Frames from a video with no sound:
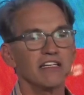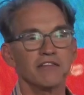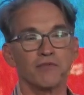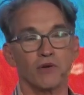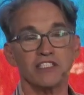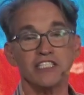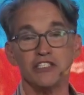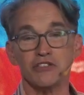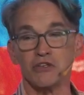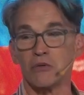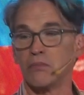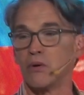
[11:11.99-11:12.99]
a
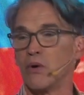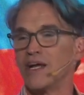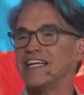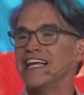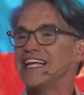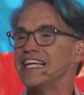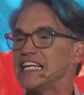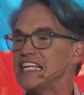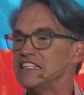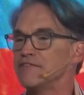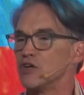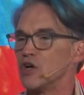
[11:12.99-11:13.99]
14-year-old boy
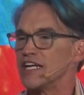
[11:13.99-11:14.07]
evil,